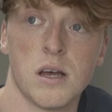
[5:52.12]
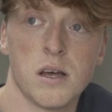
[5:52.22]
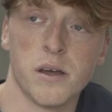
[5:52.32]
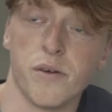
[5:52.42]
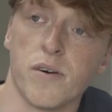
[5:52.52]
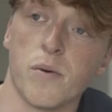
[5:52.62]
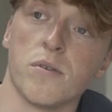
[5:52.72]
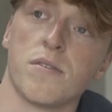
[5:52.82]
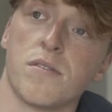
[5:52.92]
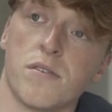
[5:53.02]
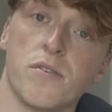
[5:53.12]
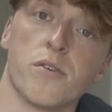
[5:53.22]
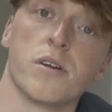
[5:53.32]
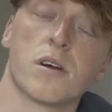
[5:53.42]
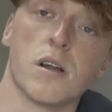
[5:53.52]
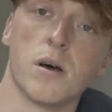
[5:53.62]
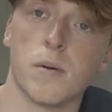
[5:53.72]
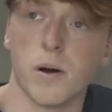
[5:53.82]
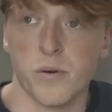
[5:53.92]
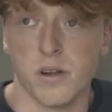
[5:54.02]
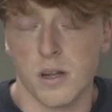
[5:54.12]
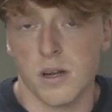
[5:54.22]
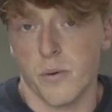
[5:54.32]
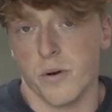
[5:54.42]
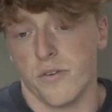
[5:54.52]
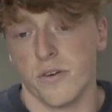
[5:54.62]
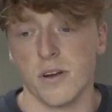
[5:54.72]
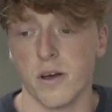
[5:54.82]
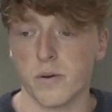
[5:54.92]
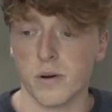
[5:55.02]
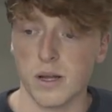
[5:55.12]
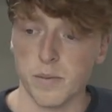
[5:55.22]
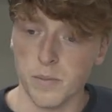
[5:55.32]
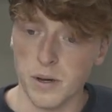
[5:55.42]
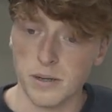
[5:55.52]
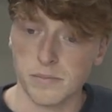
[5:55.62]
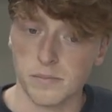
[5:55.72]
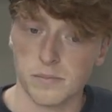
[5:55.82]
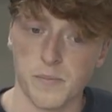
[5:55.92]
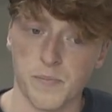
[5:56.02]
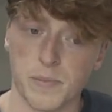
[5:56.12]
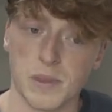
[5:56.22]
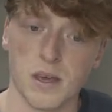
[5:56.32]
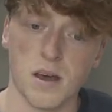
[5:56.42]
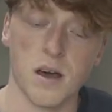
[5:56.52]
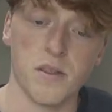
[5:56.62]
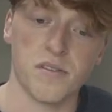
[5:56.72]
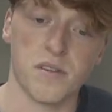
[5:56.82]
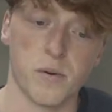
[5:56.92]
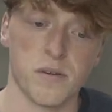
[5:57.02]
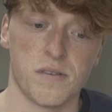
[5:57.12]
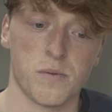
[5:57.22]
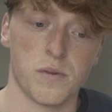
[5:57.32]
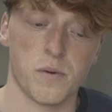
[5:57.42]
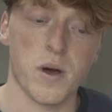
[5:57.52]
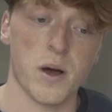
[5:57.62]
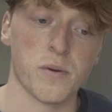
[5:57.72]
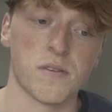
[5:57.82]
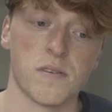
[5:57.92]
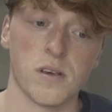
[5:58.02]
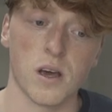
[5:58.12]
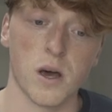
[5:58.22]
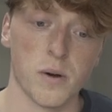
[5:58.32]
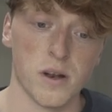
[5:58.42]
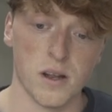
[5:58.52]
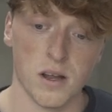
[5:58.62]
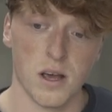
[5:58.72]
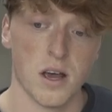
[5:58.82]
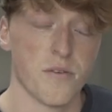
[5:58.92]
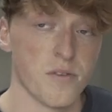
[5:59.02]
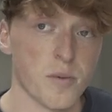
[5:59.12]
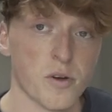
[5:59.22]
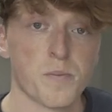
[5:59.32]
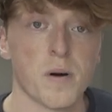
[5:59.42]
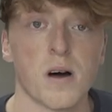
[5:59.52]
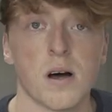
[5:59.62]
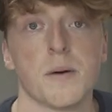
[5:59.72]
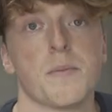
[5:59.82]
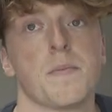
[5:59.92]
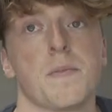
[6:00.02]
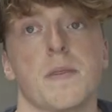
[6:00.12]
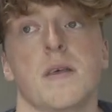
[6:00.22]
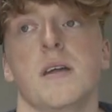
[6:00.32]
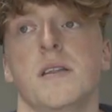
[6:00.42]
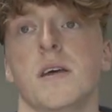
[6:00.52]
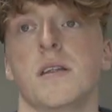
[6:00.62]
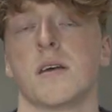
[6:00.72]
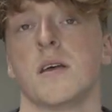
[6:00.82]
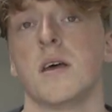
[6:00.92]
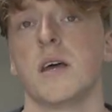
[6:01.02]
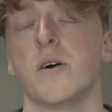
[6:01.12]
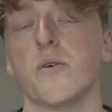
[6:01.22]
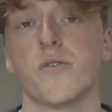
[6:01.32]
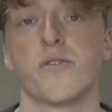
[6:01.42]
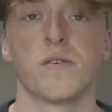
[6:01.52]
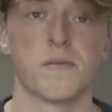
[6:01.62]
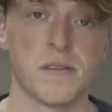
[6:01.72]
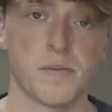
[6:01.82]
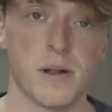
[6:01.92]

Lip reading: If I wanted to join a club, I would have joined a local club, but this is the way I wanted to go, and for the most part it all sort of went to